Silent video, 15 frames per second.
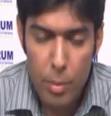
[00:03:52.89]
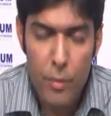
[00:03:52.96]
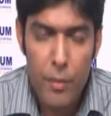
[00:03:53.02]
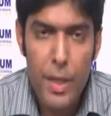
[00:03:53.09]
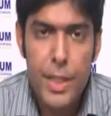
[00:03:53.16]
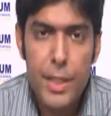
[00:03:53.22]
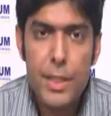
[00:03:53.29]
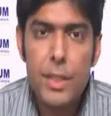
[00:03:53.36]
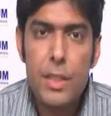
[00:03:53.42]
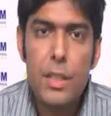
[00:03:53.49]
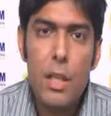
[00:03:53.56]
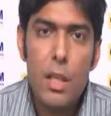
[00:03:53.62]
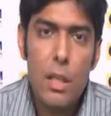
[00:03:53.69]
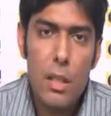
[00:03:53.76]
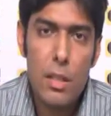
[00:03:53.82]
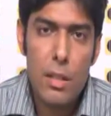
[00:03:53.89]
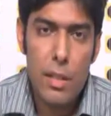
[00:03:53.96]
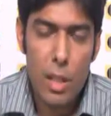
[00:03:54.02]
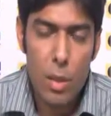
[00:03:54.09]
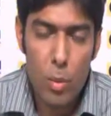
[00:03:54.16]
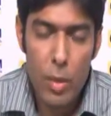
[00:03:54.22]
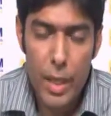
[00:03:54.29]
provides a
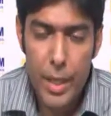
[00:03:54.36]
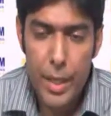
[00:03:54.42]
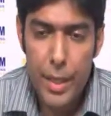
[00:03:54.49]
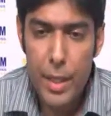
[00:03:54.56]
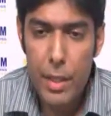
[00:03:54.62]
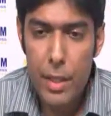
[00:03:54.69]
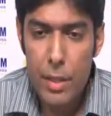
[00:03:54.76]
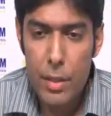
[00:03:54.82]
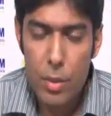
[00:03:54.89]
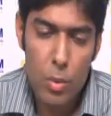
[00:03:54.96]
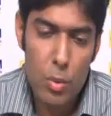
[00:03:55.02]
regularity